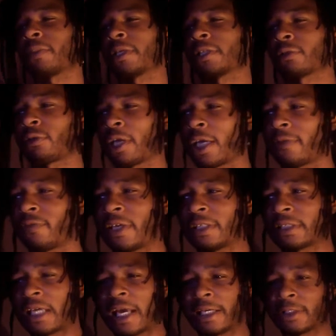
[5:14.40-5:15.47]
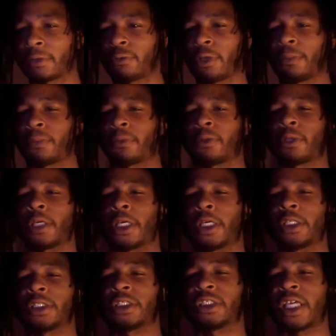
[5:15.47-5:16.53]
spacecraft, a skyscraper,
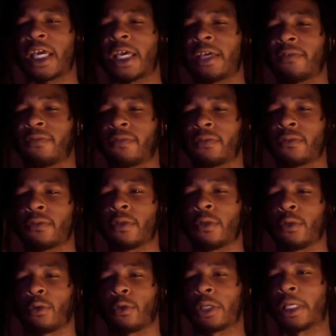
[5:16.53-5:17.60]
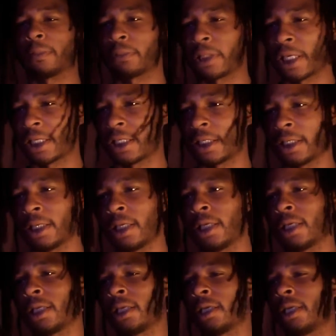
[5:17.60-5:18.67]
a shaft on a planet.
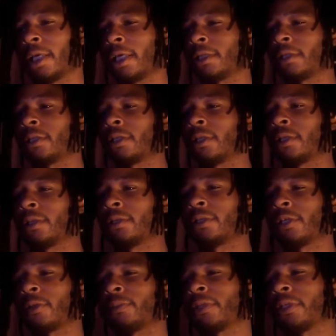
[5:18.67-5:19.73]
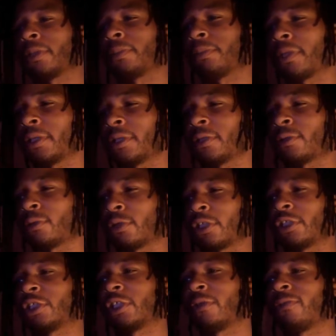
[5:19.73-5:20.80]
Let there be dependence on
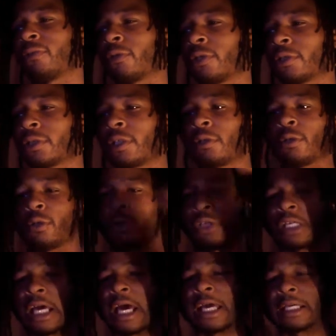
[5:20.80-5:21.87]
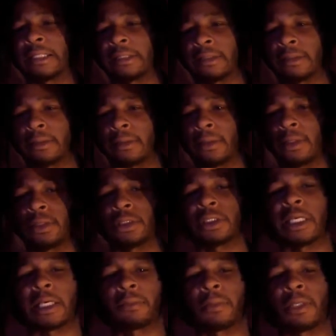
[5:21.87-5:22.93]
a g-force on heights.
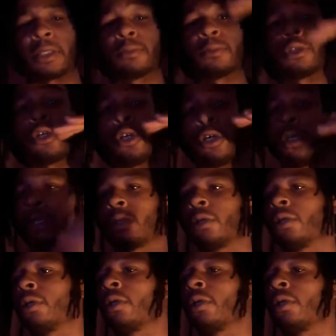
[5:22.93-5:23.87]
Just like me, I'm tall.